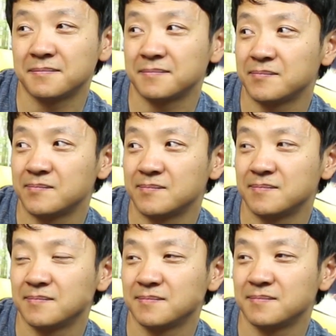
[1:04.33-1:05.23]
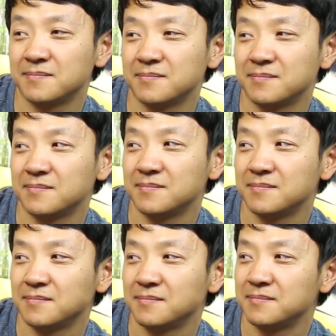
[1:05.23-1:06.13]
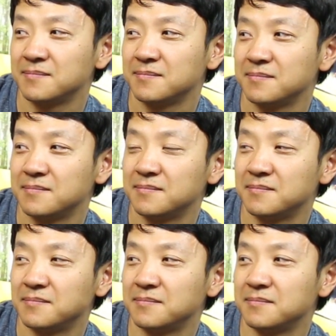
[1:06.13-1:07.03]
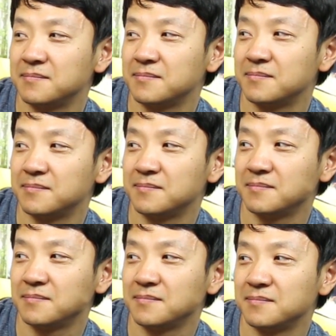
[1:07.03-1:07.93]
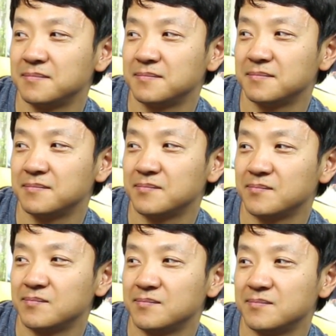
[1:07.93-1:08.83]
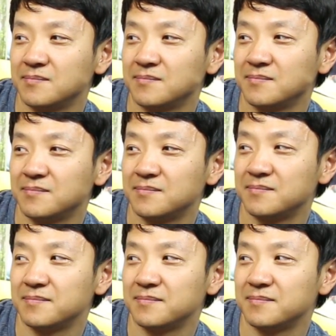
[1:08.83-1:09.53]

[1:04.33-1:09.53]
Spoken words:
(not speaking)